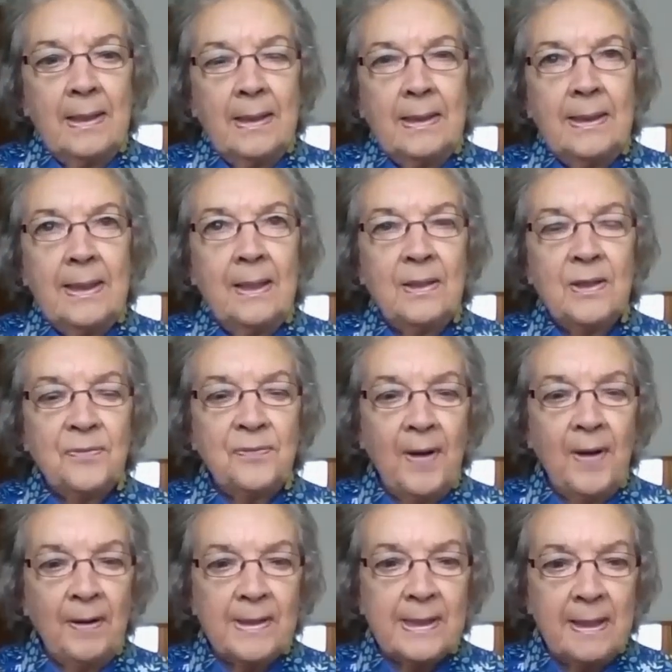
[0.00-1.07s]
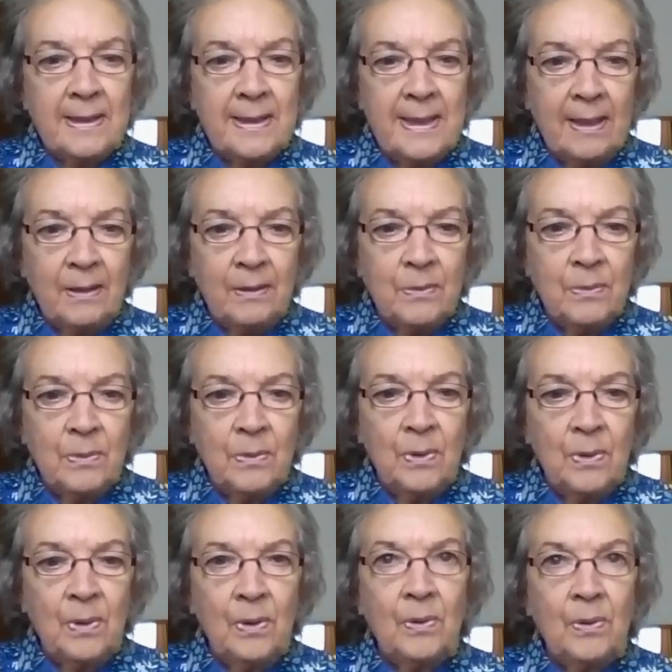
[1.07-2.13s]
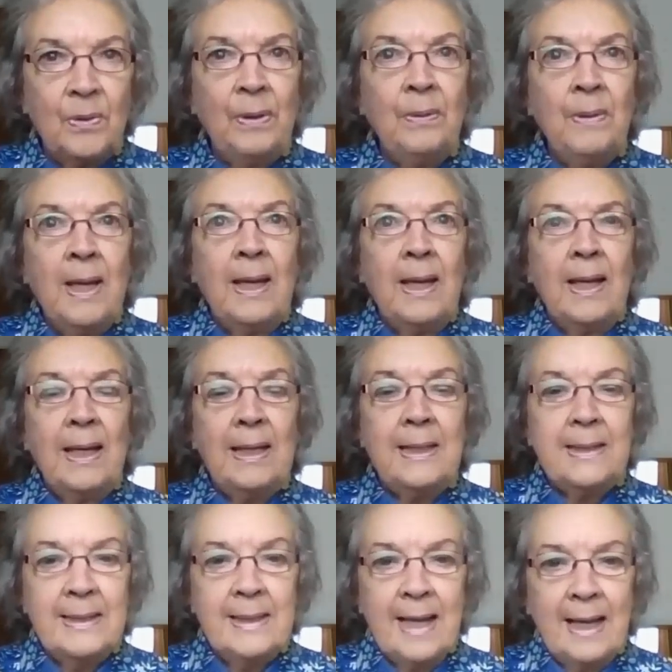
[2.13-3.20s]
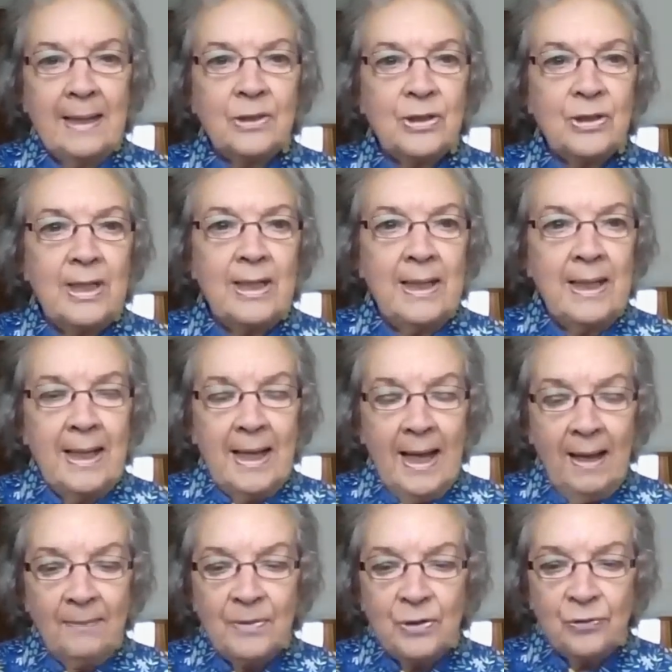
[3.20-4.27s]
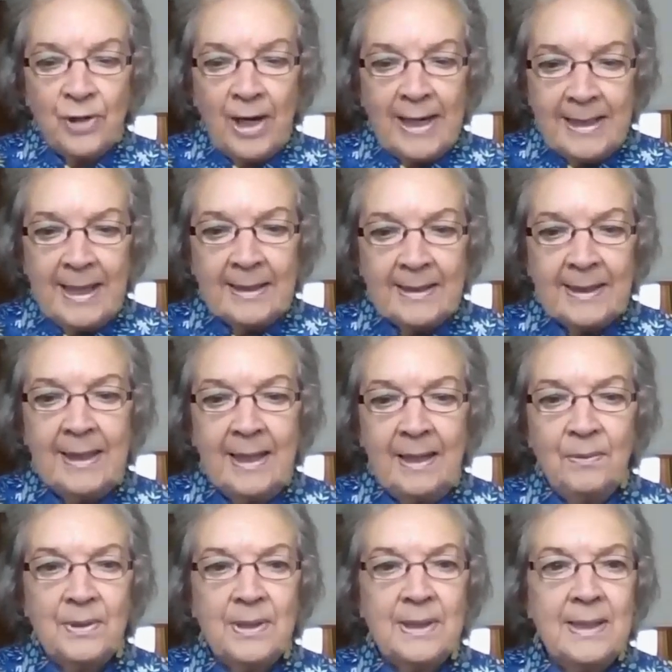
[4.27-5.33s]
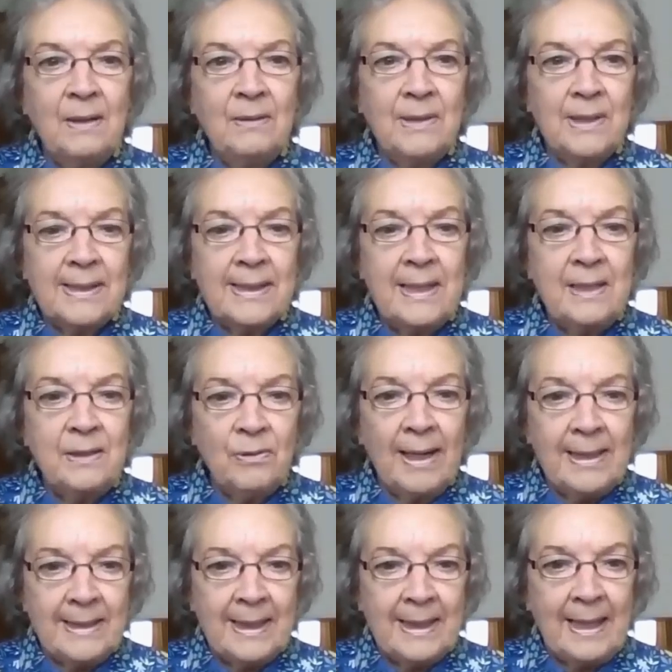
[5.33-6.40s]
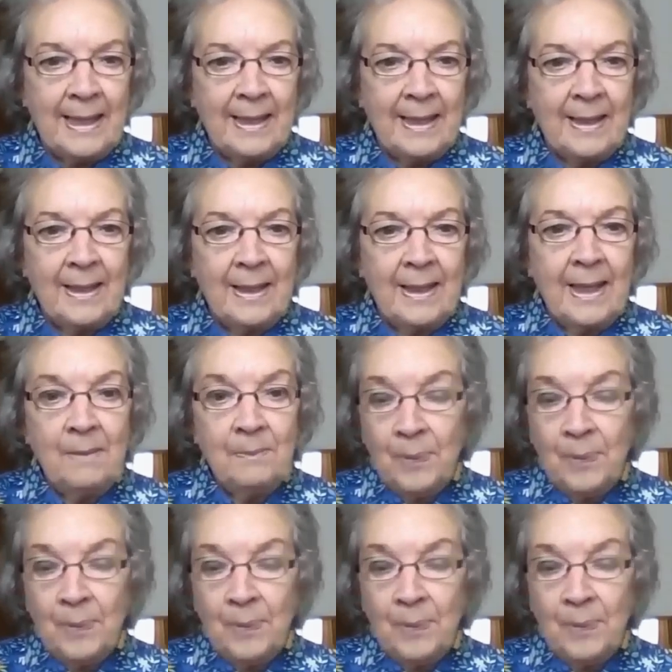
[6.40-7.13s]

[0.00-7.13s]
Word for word: Now, as far as I know, although he didn't actually have a trade at it, it was known as tin grading. And